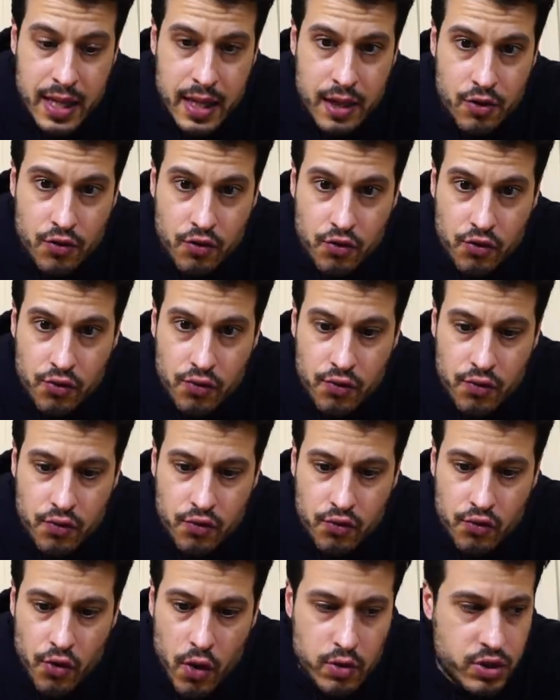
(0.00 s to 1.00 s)

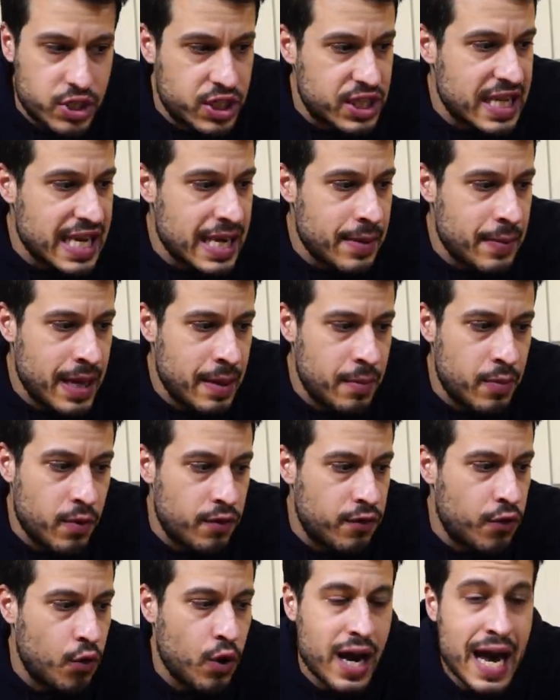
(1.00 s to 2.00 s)
so steamy
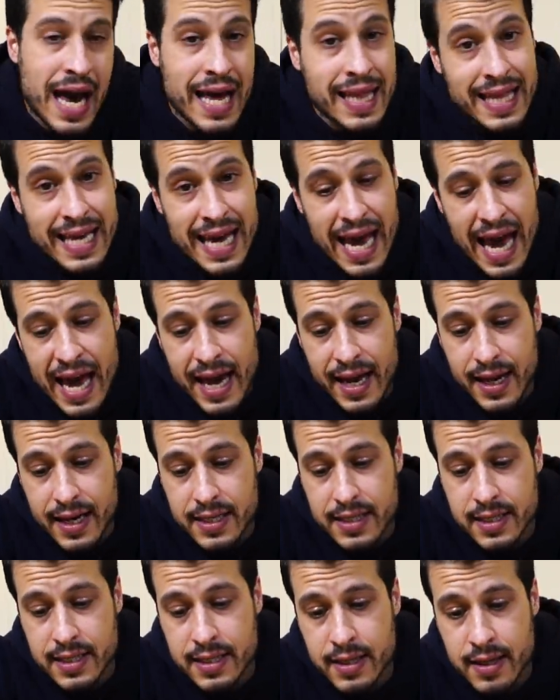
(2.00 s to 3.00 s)
before I add the
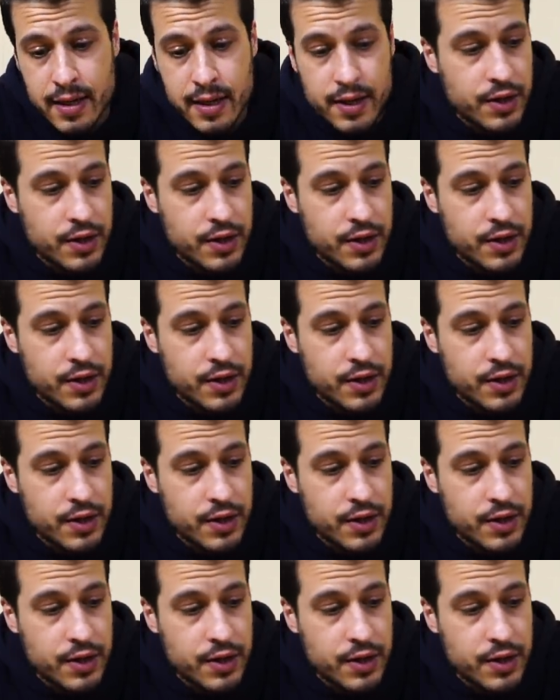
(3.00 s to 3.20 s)
eggs.